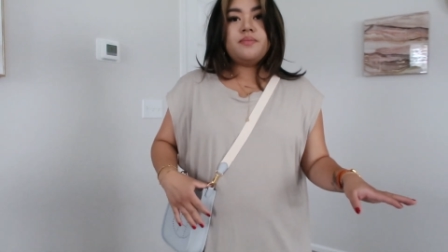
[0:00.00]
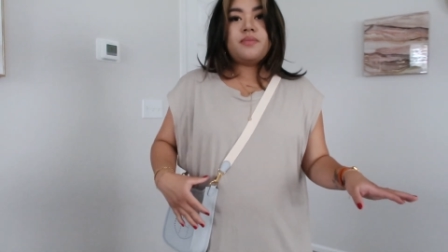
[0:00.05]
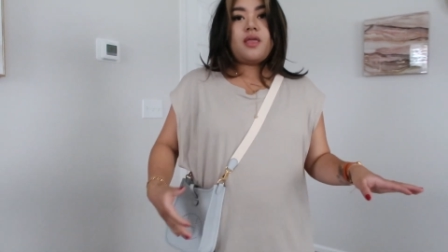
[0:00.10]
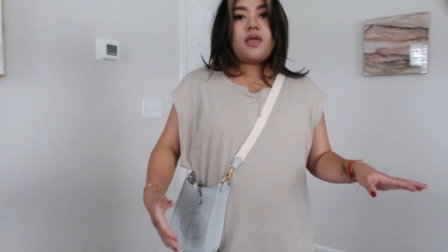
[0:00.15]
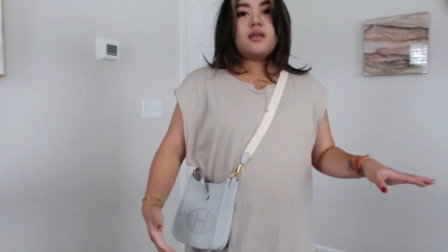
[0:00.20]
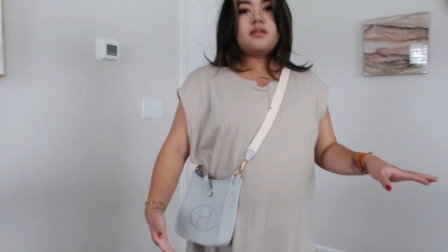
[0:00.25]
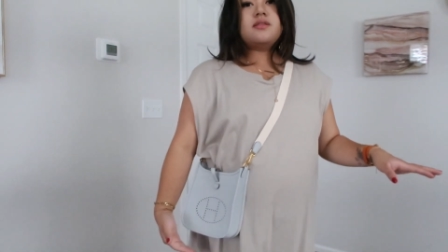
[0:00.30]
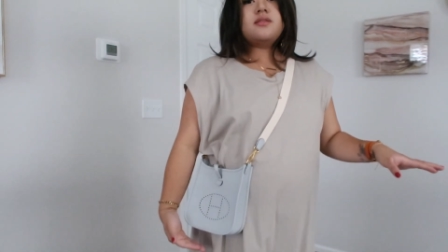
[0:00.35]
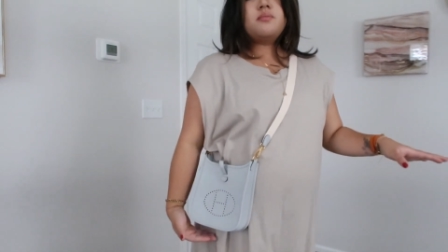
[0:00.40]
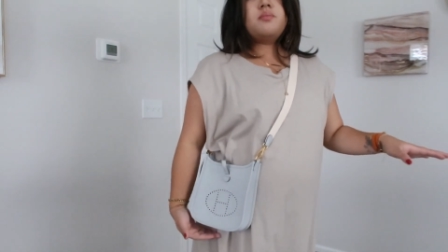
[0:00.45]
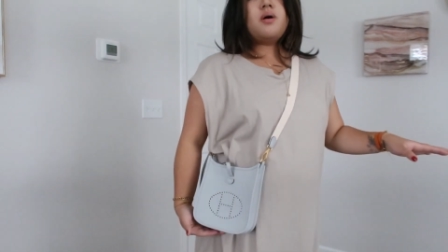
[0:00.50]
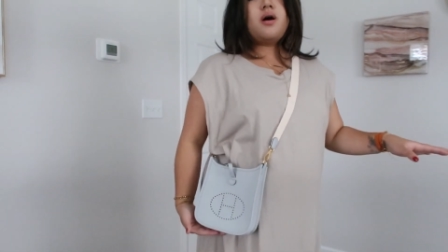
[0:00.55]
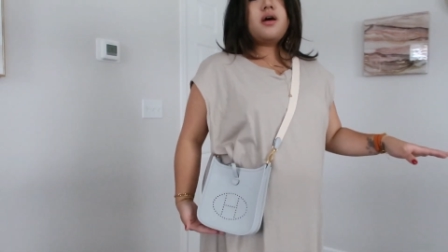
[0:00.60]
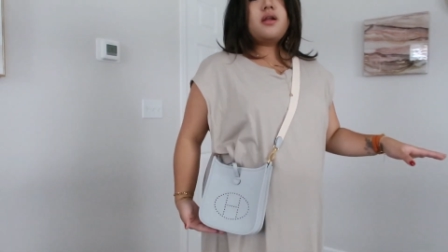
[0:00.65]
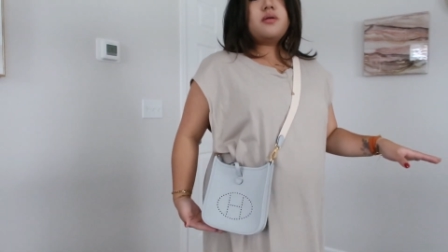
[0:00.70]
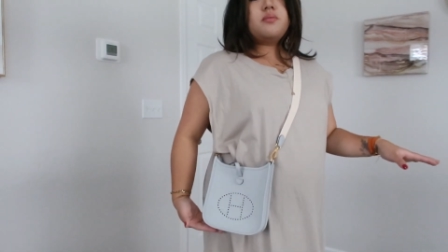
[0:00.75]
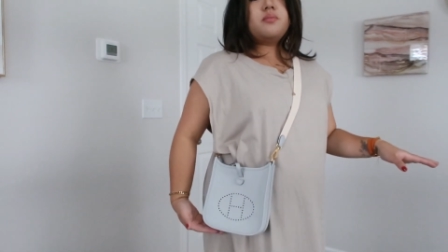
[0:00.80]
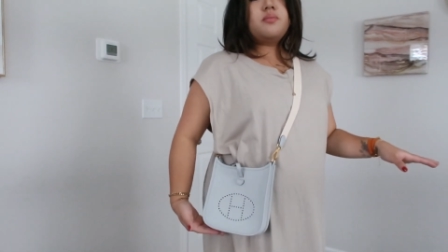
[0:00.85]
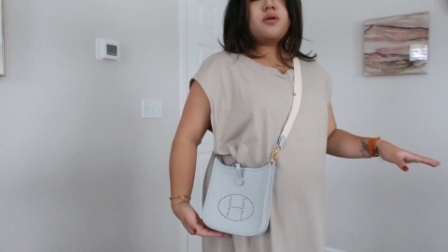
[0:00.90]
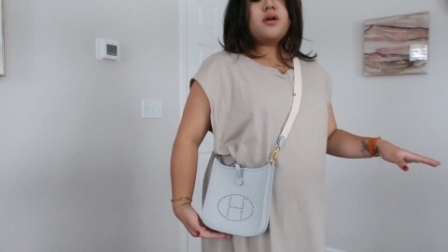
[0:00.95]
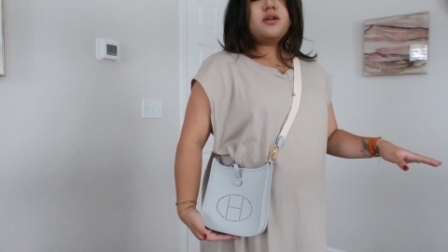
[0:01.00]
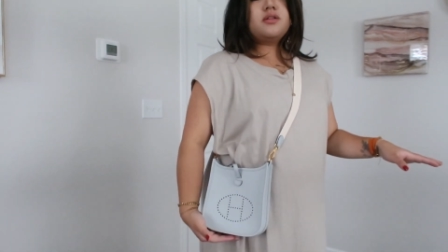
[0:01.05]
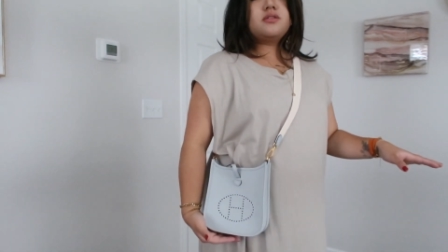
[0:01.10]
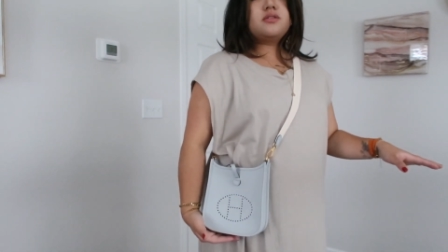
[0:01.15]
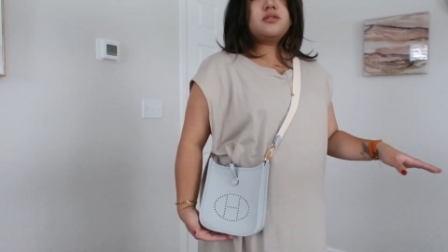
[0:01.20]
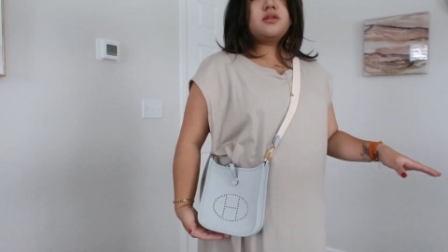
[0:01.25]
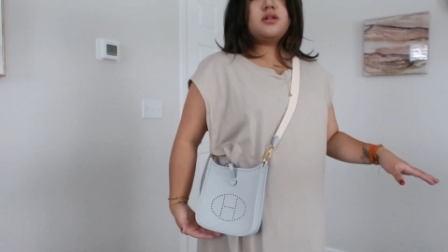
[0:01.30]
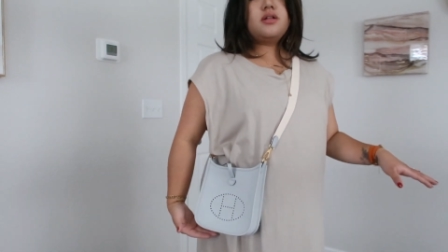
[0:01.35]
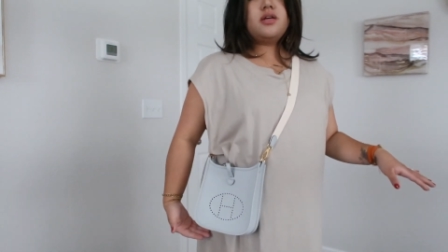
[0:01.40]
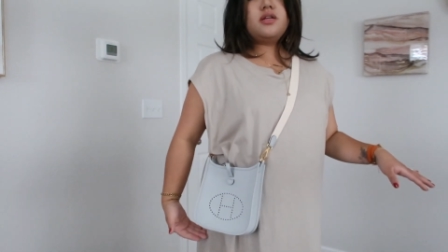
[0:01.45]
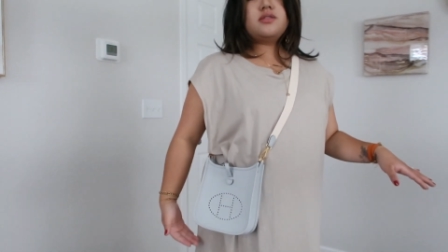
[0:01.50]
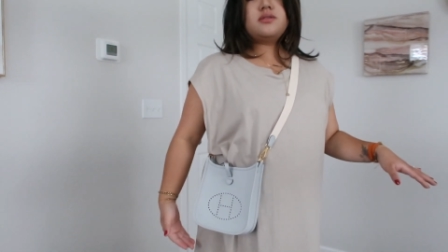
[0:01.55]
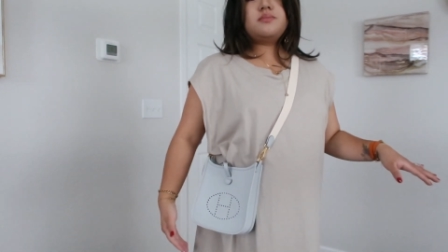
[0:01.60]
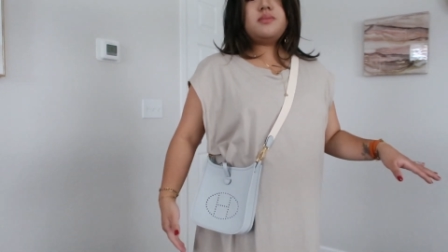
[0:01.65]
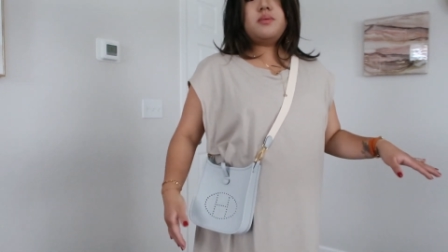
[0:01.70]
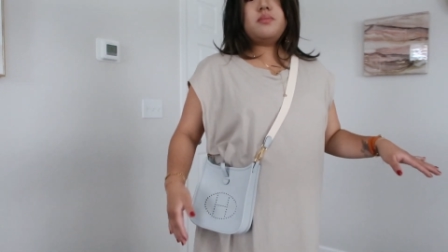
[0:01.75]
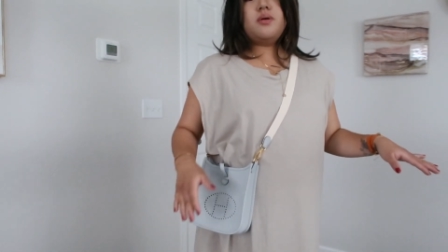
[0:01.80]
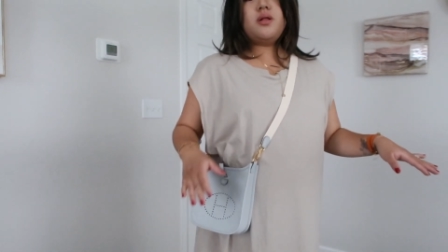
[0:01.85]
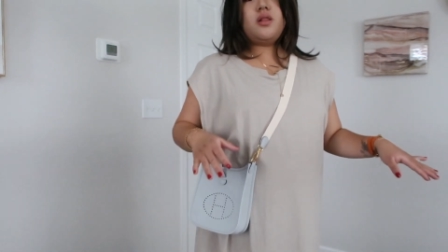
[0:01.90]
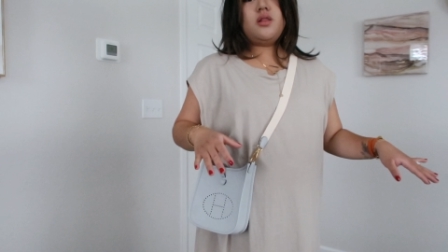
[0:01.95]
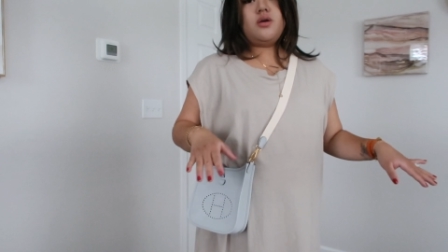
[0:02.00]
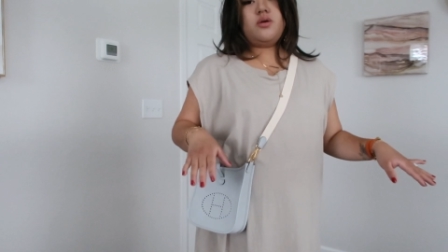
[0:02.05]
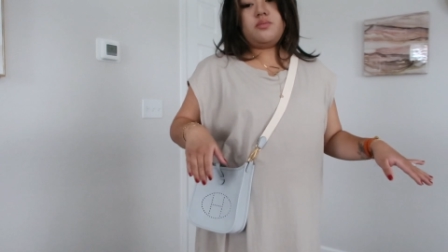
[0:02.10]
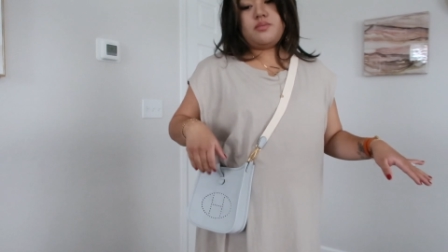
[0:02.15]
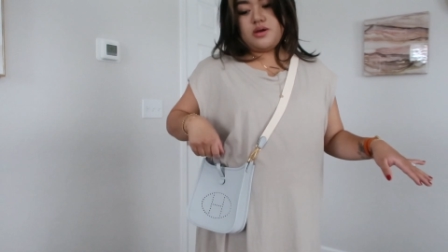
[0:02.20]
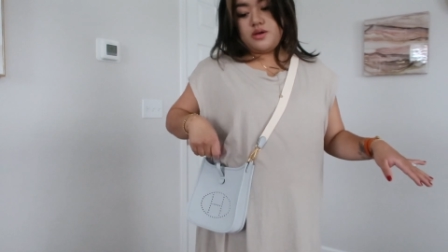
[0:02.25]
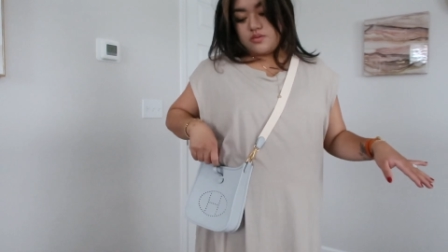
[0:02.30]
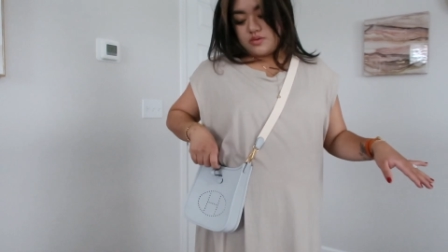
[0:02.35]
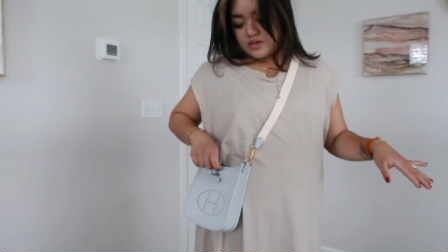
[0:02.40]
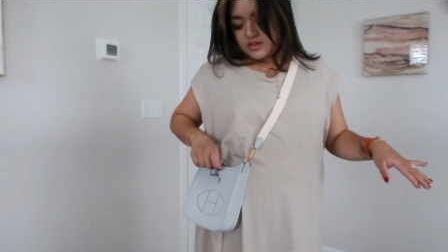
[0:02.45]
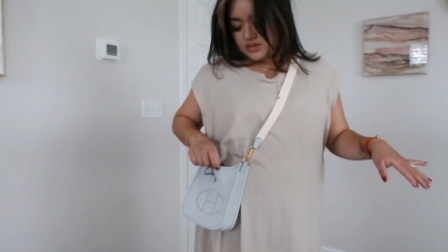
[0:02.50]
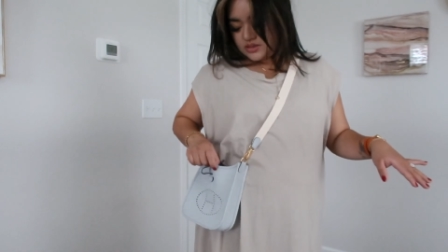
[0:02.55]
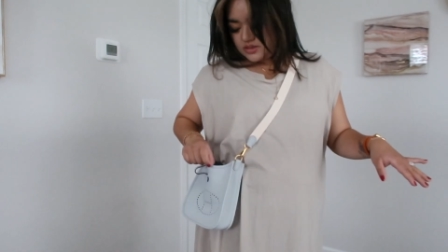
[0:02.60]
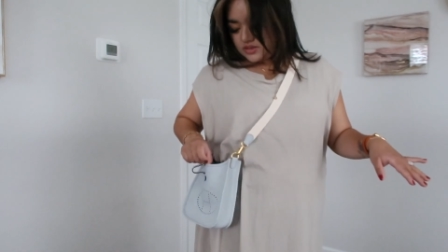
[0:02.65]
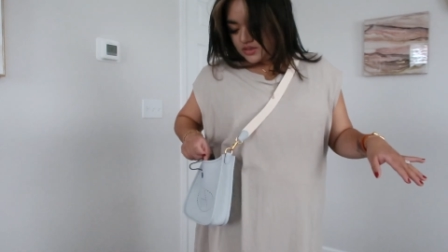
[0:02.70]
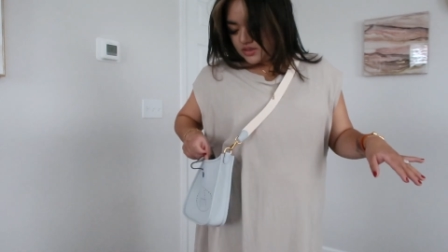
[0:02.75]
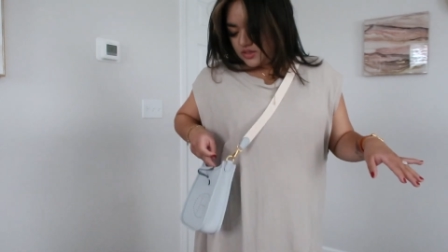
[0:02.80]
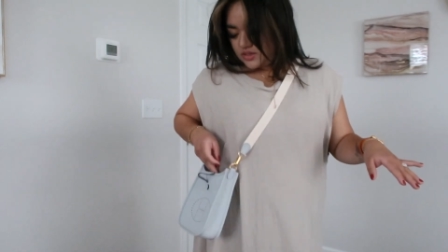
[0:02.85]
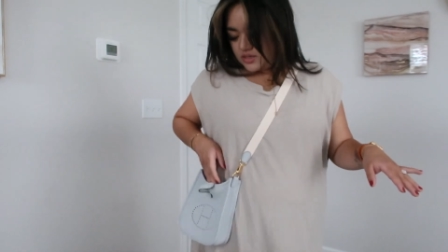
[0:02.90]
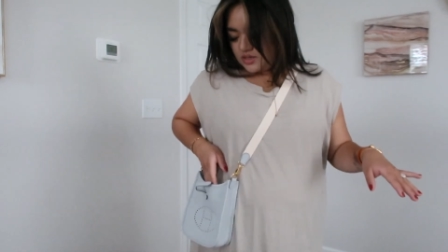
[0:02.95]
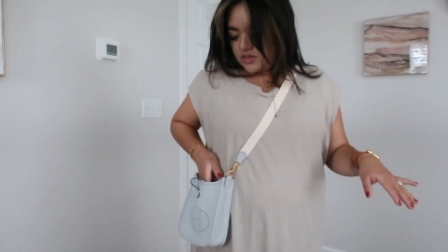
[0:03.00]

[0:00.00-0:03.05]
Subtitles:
and the bottom part still hits me below my waist.